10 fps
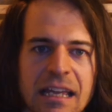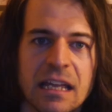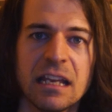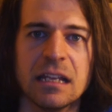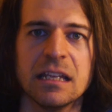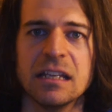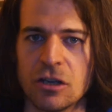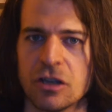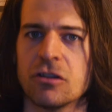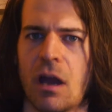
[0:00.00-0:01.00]
In it, he
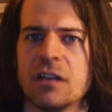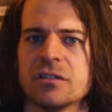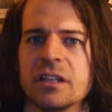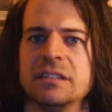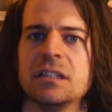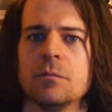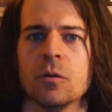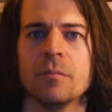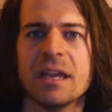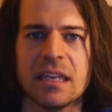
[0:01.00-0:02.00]
congratulates him
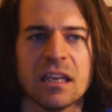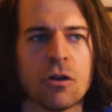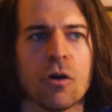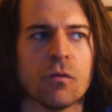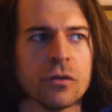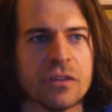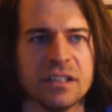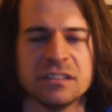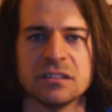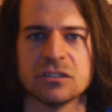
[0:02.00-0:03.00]
on making it over this